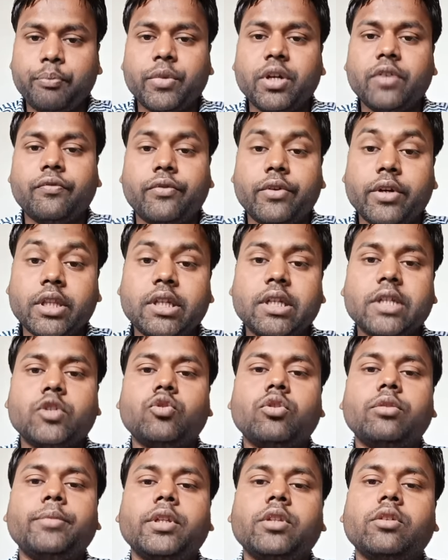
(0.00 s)
But for the
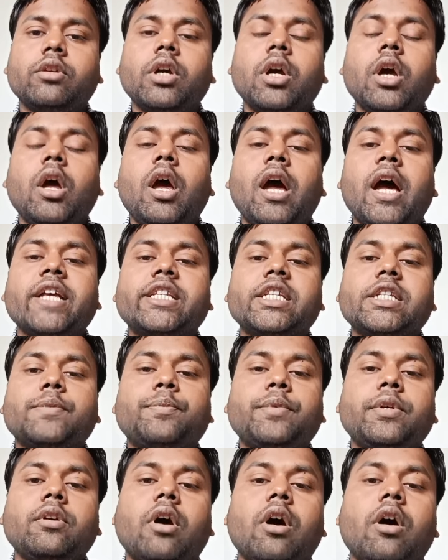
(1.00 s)
residual method,
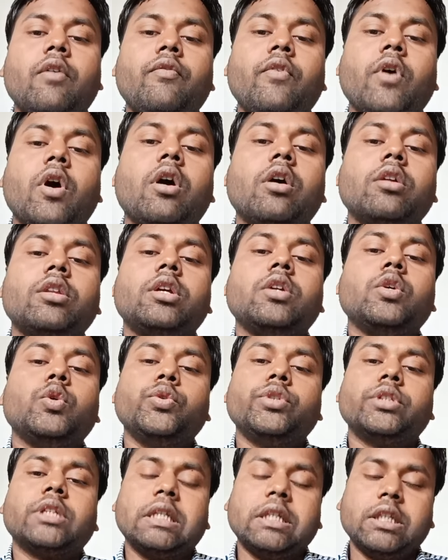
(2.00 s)
SSP of other
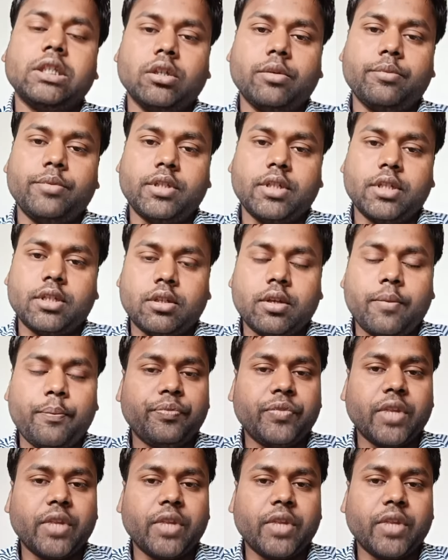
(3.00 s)
goods and the services